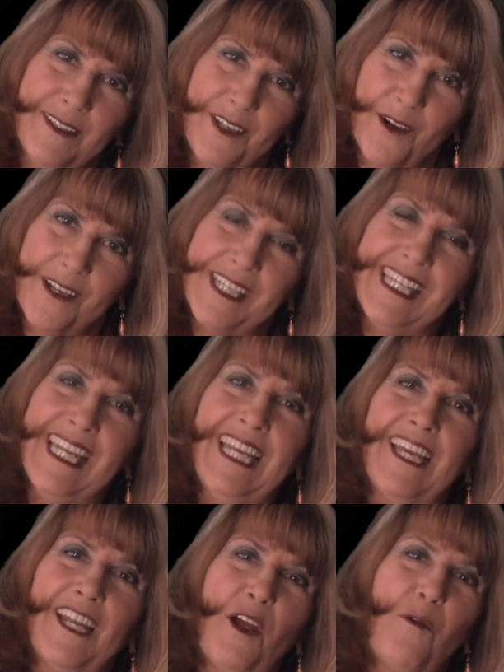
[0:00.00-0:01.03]
New York
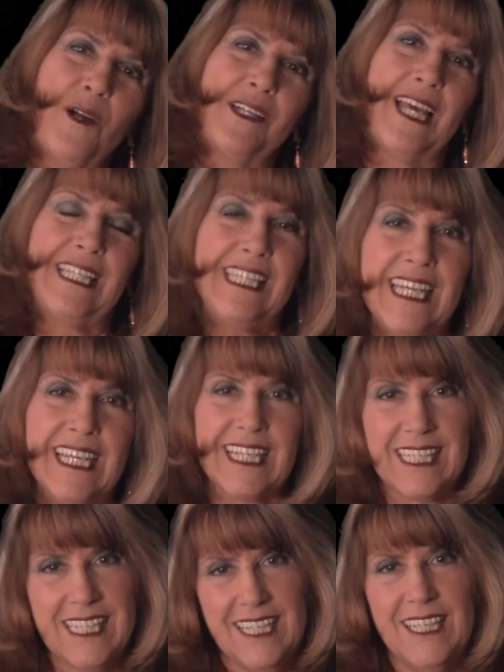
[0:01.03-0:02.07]
City and I worked at
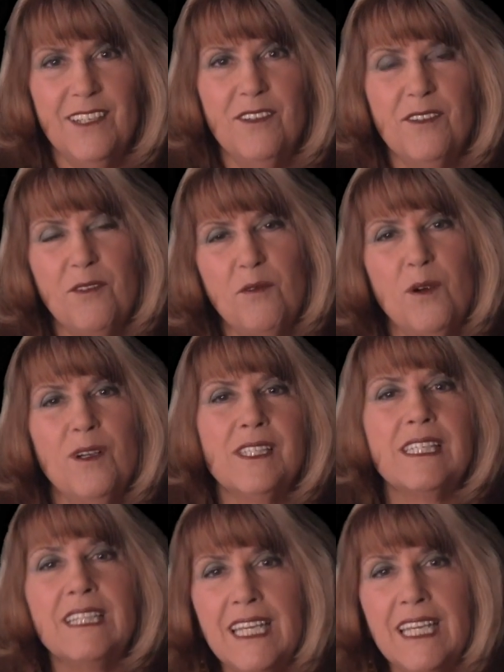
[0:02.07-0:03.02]
SIECUS, the world's